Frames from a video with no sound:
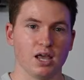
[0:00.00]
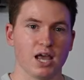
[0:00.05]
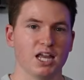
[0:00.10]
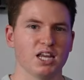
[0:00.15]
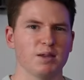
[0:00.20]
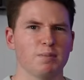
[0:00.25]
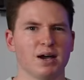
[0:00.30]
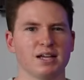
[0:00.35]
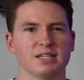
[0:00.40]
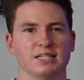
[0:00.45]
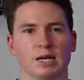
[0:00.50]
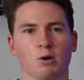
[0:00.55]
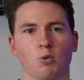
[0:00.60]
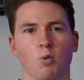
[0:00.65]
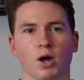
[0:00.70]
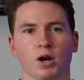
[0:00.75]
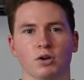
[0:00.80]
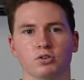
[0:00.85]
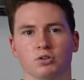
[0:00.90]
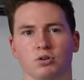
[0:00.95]
And you might take
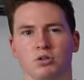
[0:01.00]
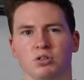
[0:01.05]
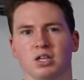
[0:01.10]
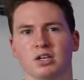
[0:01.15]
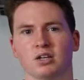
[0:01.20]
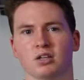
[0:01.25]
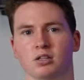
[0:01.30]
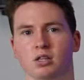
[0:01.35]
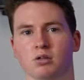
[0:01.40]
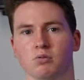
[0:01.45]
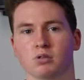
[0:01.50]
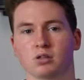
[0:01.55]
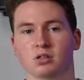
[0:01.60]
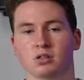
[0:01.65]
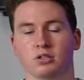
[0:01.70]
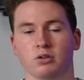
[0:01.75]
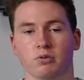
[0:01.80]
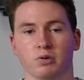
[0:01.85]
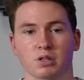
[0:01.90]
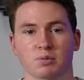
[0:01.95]
1 or 2 sentences
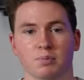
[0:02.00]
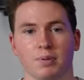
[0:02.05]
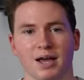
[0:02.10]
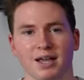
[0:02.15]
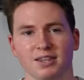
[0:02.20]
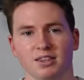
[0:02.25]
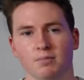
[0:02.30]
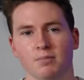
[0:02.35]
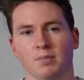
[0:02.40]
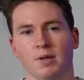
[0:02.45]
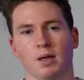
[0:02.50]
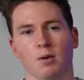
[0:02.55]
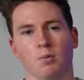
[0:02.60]
to explain them,